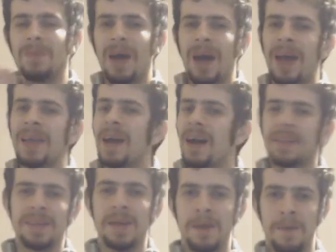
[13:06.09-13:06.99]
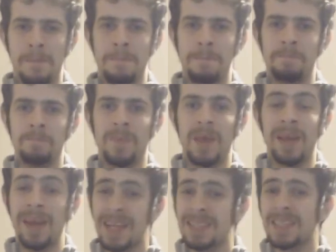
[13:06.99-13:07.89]
I got in,
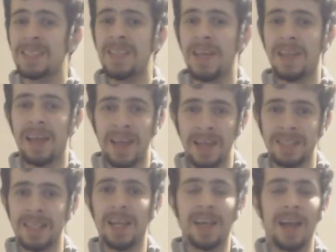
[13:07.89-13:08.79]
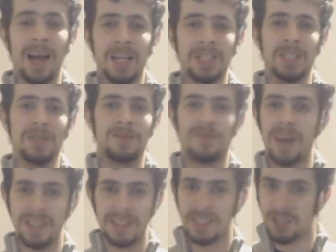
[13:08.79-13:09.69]
and as I said, I got psychology
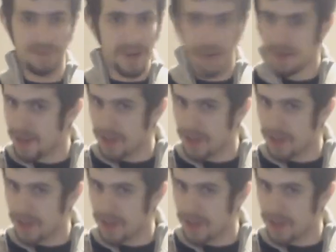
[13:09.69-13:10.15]
right straight